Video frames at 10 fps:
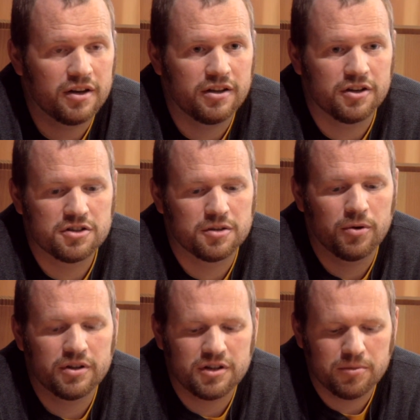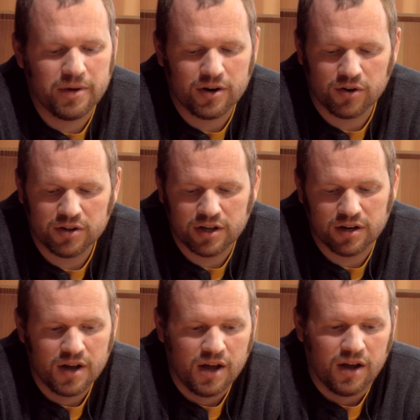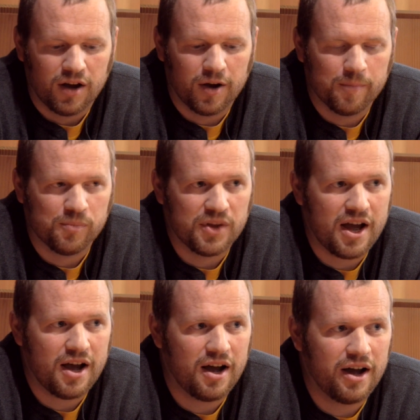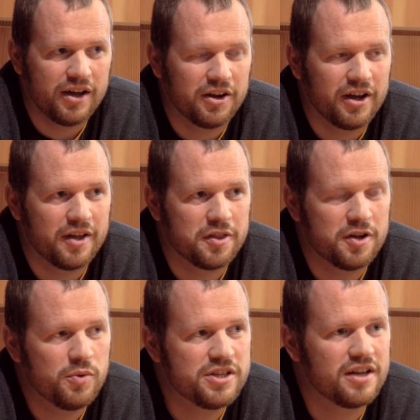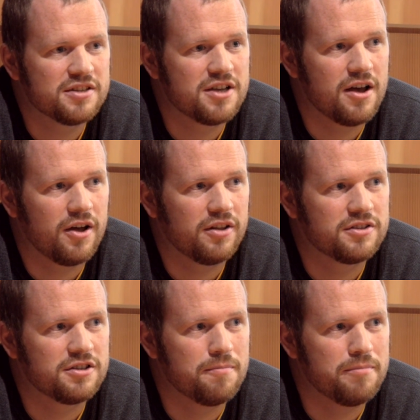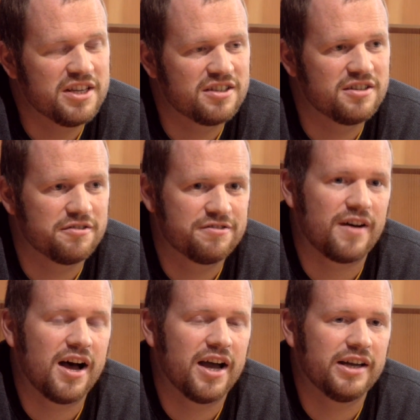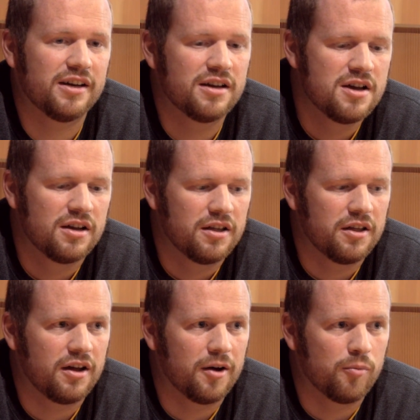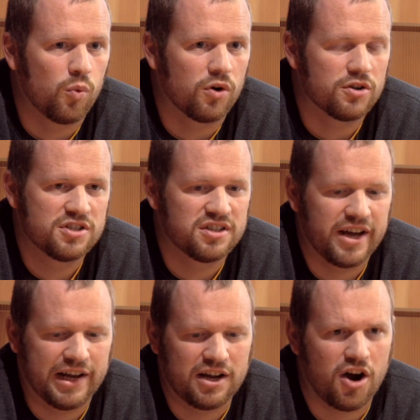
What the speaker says: And to the point that you made earlier, I think we tend to misdefine words like